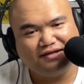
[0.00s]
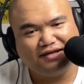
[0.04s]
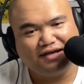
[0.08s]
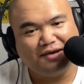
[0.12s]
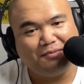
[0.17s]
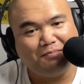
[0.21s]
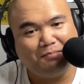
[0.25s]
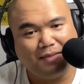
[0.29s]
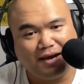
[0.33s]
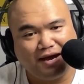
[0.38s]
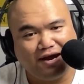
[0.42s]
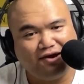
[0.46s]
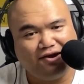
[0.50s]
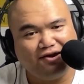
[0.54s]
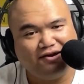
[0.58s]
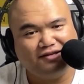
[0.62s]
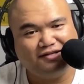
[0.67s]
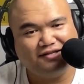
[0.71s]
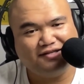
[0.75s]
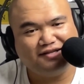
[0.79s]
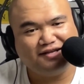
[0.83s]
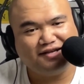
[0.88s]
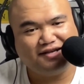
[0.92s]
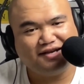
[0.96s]

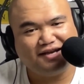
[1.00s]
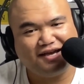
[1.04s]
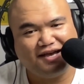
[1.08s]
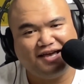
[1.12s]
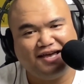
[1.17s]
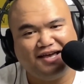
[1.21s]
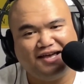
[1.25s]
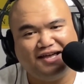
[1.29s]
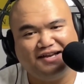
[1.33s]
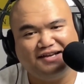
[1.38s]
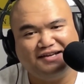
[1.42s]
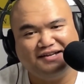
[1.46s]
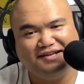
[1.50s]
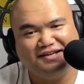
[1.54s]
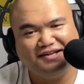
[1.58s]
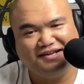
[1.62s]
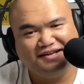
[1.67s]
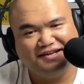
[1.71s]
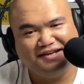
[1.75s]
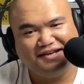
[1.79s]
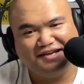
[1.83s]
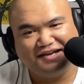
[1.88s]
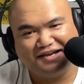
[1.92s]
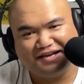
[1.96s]
embarrassed and
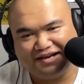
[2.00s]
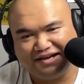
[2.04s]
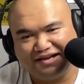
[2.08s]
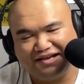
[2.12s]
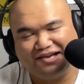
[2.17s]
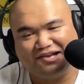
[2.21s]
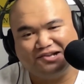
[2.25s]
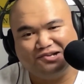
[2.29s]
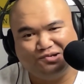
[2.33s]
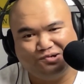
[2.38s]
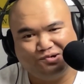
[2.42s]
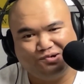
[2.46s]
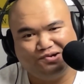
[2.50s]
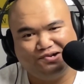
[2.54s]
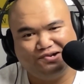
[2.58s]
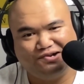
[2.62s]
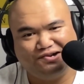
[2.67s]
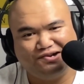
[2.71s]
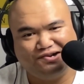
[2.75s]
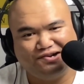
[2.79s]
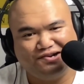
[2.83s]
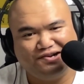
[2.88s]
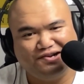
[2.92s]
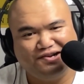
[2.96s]
I ignored
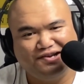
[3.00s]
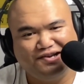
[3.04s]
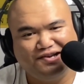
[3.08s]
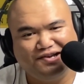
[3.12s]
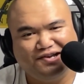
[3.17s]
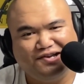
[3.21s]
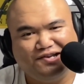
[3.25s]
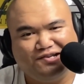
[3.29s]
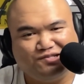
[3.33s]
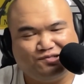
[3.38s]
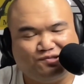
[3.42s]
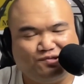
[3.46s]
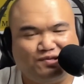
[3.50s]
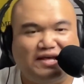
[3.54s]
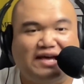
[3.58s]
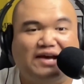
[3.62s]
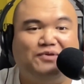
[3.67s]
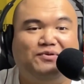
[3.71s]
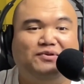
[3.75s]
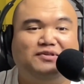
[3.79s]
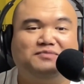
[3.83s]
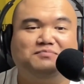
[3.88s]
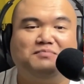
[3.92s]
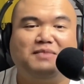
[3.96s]
her. So
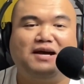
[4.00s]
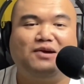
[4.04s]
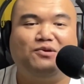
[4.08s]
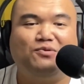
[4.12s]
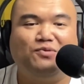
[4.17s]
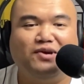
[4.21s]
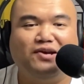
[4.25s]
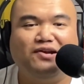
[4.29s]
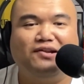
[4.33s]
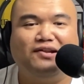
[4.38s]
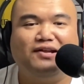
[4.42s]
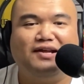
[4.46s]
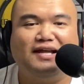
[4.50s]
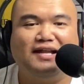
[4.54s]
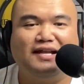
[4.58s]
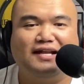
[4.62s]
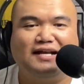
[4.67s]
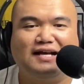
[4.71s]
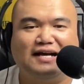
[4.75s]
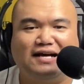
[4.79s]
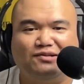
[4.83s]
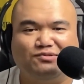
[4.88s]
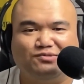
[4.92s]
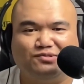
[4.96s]
that was my weird
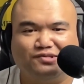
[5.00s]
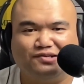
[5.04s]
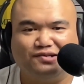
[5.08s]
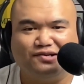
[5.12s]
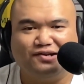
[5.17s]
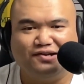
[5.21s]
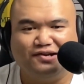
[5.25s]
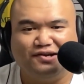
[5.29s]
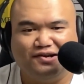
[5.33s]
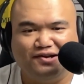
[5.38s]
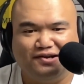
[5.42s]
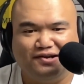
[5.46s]
encounter.